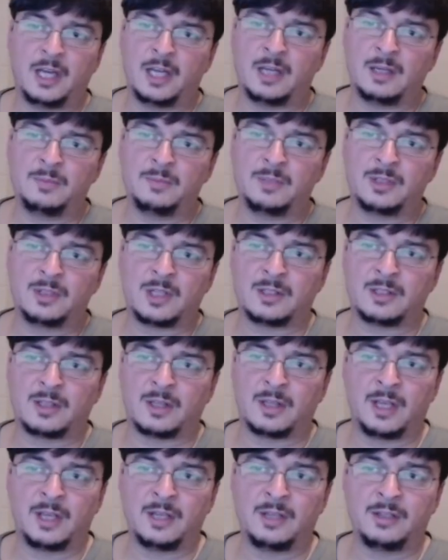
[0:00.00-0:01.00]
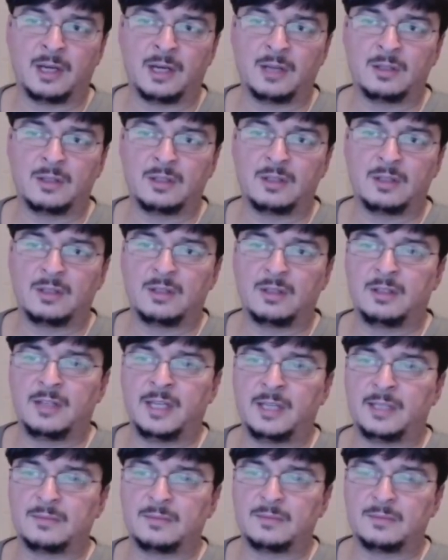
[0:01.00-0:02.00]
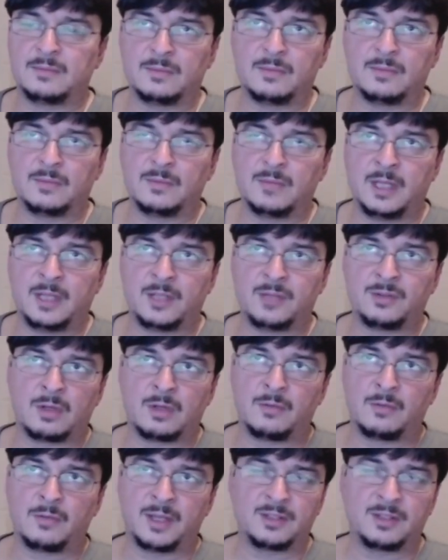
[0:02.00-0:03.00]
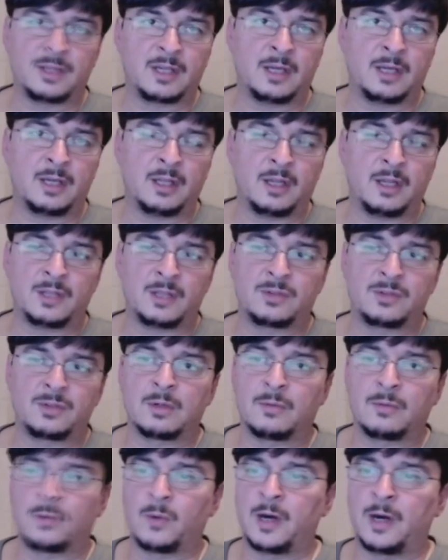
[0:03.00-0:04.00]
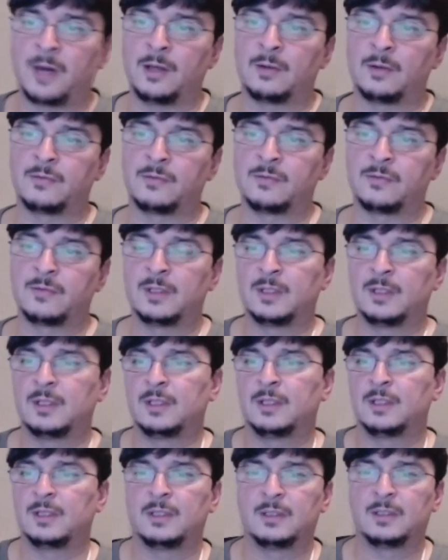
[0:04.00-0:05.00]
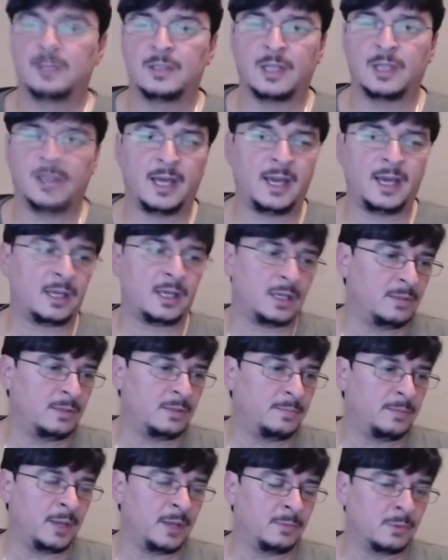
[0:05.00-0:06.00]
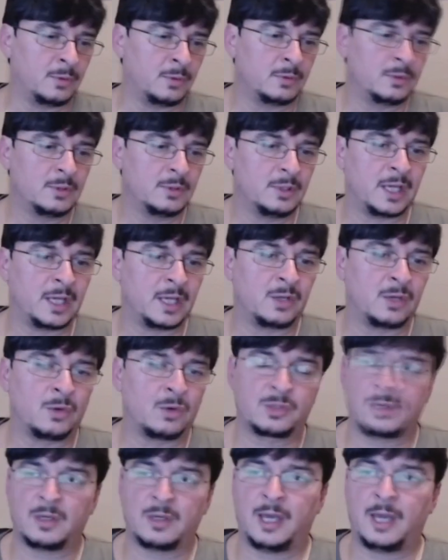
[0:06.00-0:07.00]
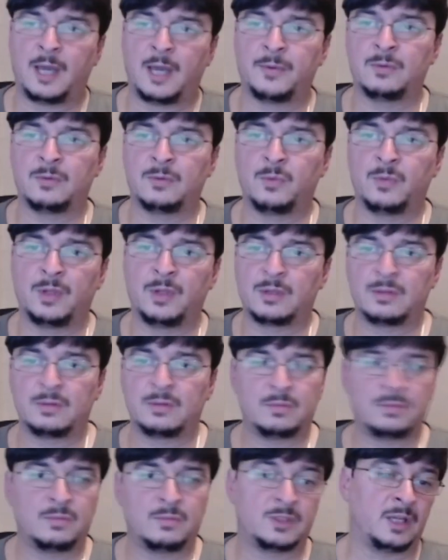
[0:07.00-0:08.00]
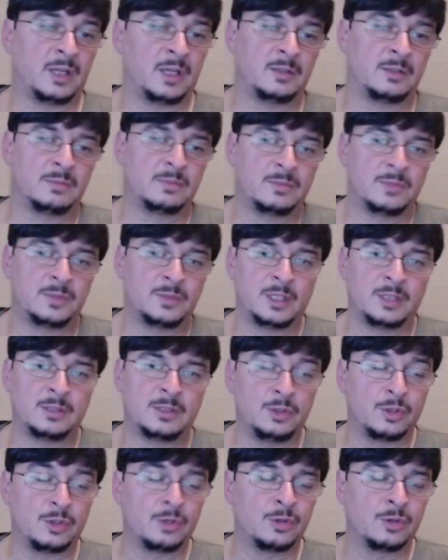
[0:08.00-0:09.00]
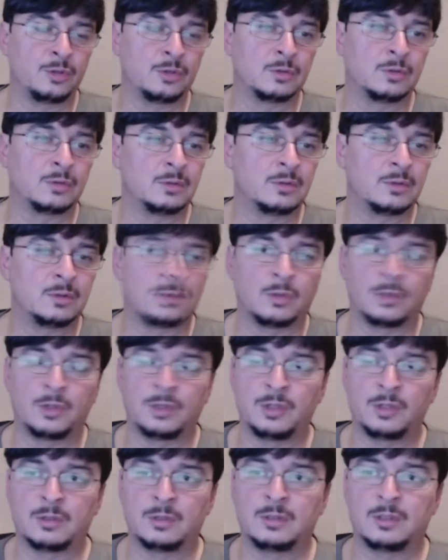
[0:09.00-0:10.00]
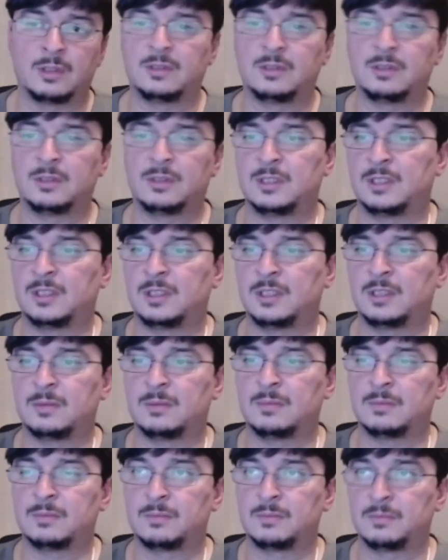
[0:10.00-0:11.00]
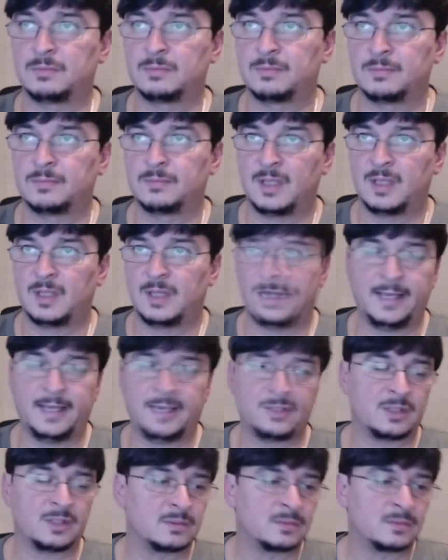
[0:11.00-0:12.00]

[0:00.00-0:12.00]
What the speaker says: I'm starting to think now, that sort of mentality, that sort of way of hacking people can also happen with, say, your Google or your Alexa.